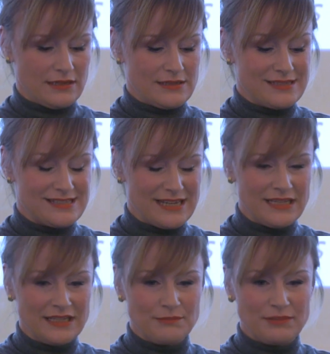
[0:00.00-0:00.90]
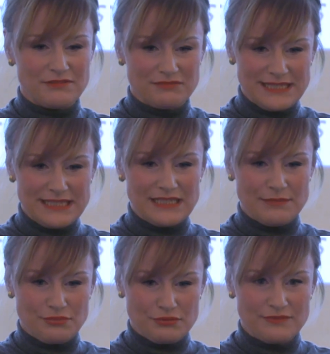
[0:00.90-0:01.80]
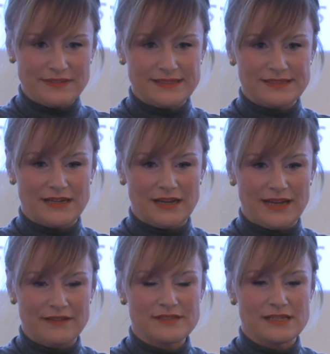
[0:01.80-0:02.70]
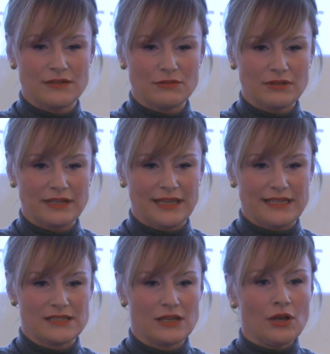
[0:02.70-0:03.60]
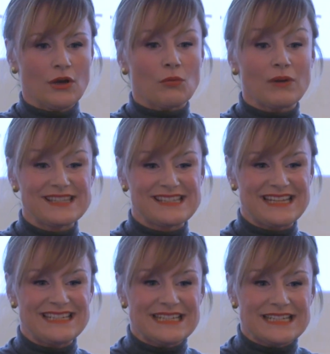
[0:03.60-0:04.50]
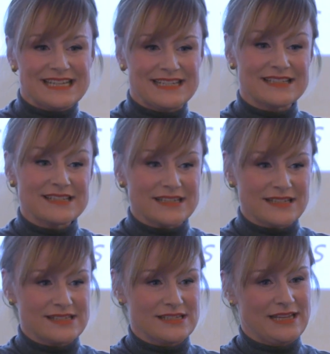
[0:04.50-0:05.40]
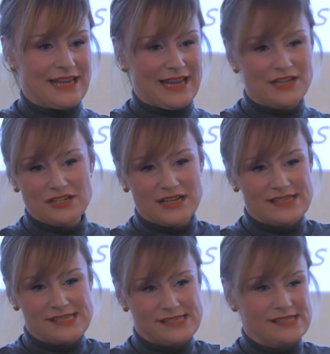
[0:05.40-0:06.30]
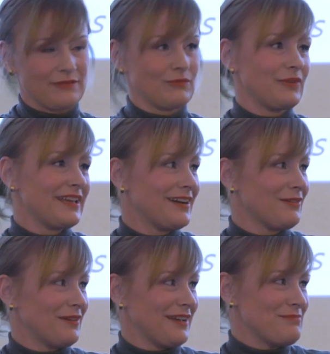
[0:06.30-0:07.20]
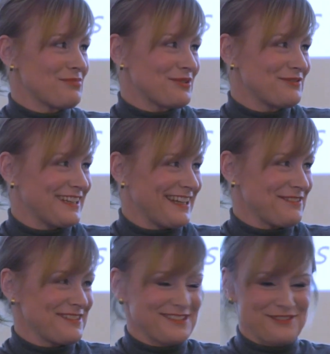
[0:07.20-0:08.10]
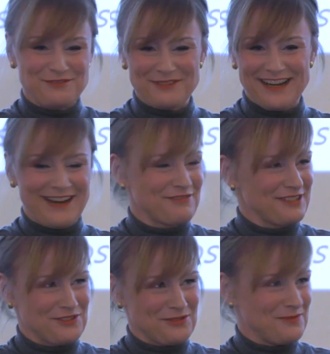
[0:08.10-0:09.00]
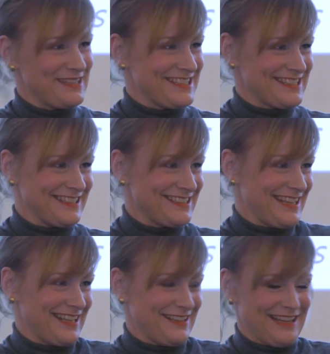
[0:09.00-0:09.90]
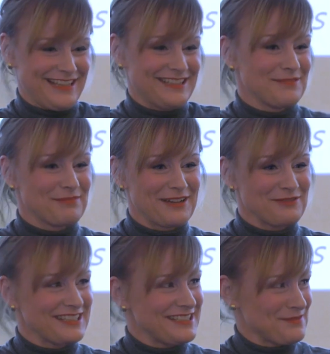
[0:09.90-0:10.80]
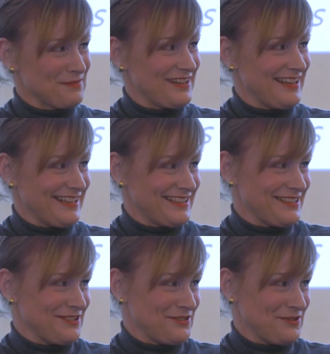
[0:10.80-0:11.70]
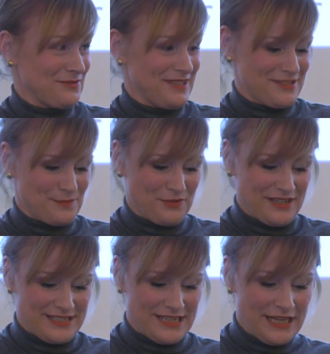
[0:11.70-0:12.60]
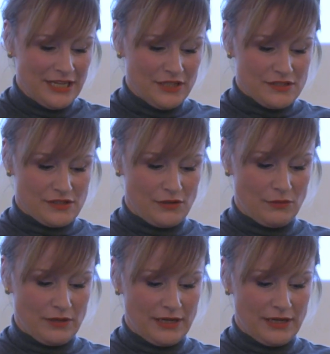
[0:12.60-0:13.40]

saying it, but really improving their lives and looking at what they need. And this is an agile system. We are improving our software every 2 weeks in a day, like in a bi-weekly sprint, like in a 2 week sprint. So